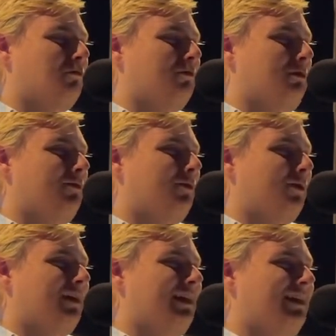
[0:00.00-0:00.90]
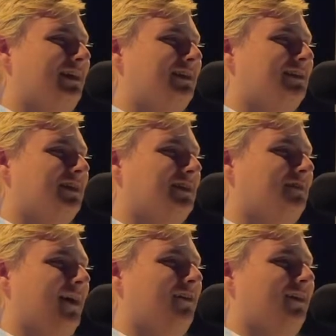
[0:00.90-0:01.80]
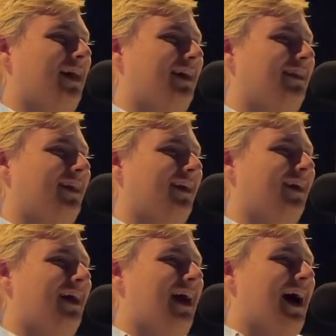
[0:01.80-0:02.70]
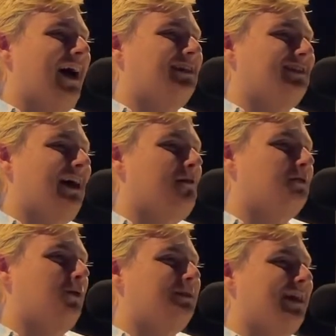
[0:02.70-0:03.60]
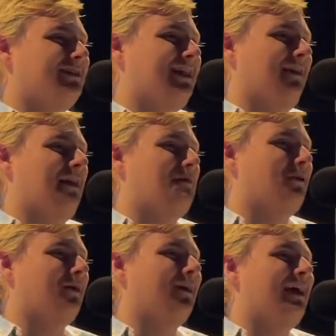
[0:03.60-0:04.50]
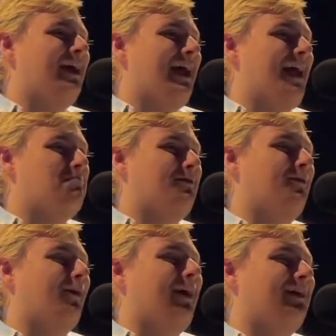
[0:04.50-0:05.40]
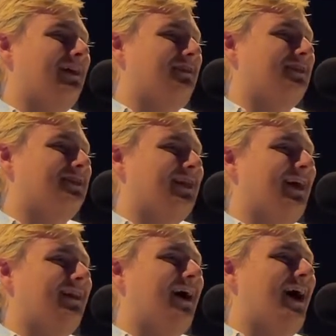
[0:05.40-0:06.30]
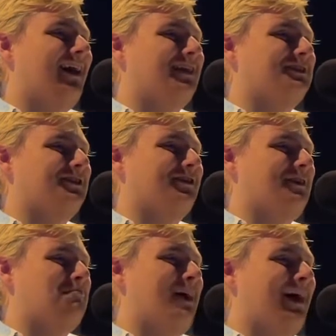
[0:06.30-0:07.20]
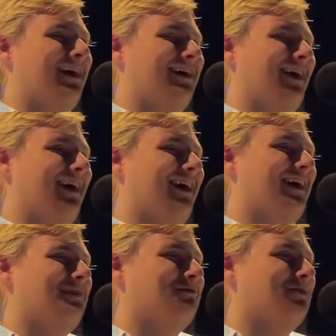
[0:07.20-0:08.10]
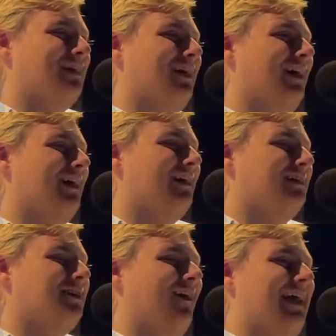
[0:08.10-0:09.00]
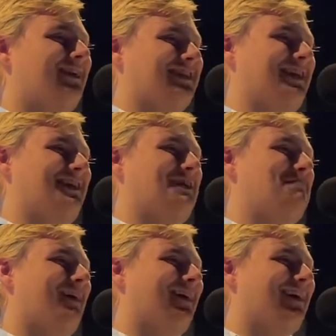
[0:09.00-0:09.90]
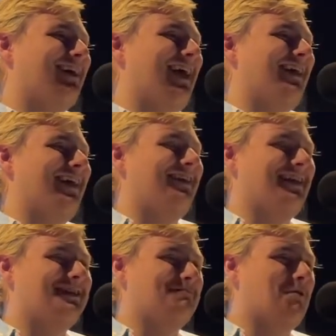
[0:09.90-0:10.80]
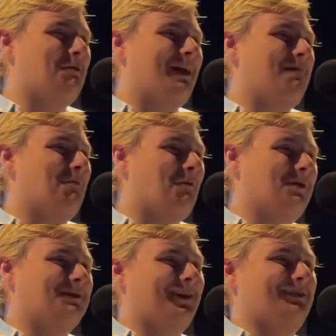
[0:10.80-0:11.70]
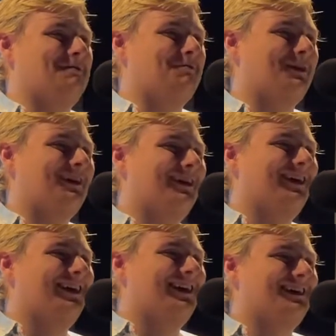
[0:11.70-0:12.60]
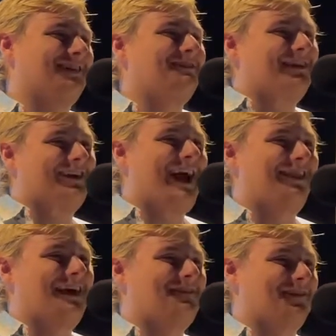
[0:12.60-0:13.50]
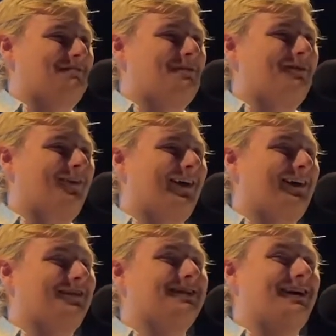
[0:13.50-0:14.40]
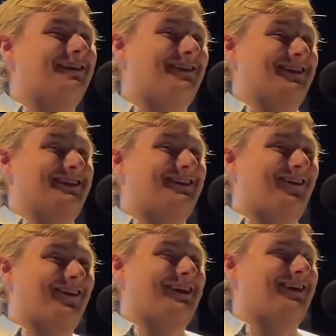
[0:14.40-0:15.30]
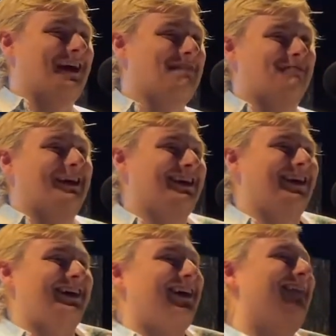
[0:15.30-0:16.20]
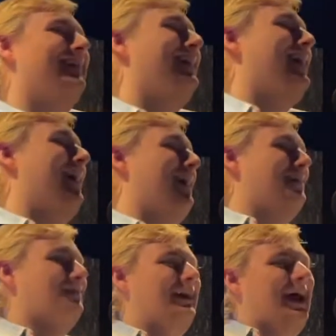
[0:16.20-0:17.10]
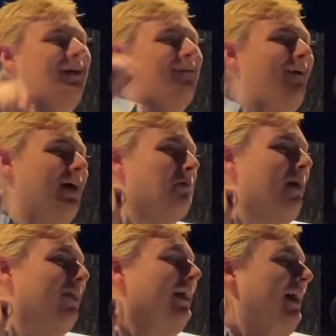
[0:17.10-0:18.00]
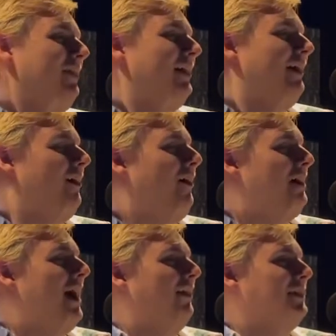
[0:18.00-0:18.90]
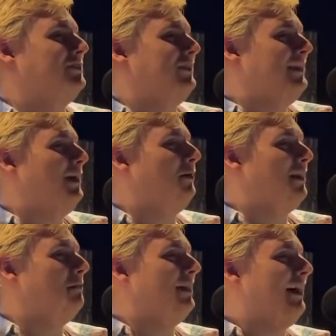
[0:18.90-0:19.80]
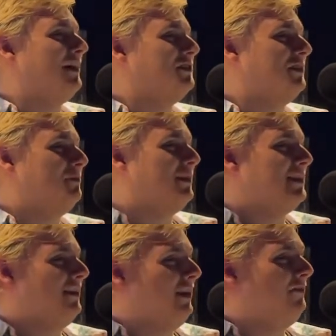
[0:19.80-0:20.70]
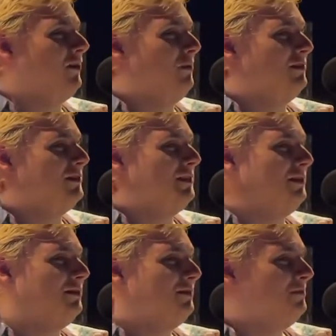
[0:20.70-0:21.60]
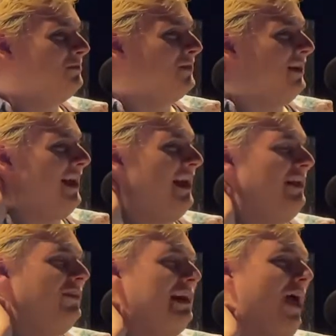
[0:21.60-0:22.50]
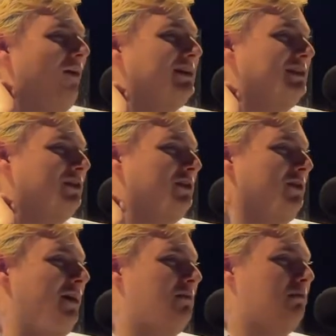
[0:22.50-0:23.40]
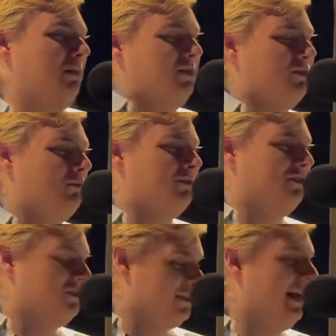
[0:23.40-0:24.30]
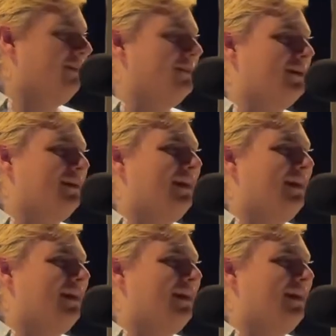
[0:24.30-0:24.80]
before he says the final line in there, I stopped because we always hesitate on that part. And before I could even say it, the audience screamed back, it's calling out to Idiot America. And I think that's a moment I'm always going to remember, because I've never had that feeling before. And it was like, holy crap. And growing up, I think I liked Green Day quite a bit, actually, because I love their music. And even now I still do. And Billy Joe Armstrong's just kind of